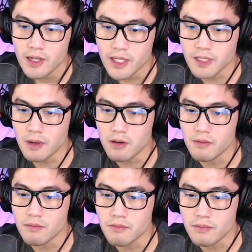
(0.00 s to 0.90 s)
it's
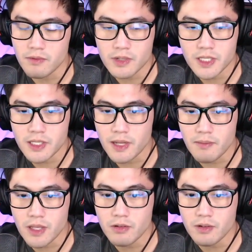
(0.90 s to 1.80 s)
about what's his
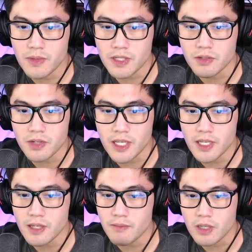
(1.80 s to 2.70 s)
name, Miyu-
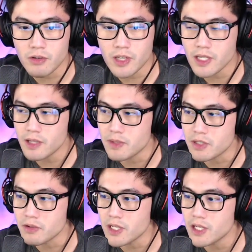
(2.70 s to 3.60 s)
Mizuki, Miyuki,
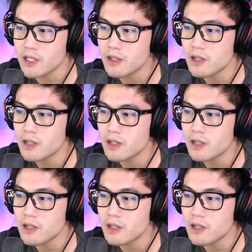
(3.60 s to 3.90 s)
Mizuki.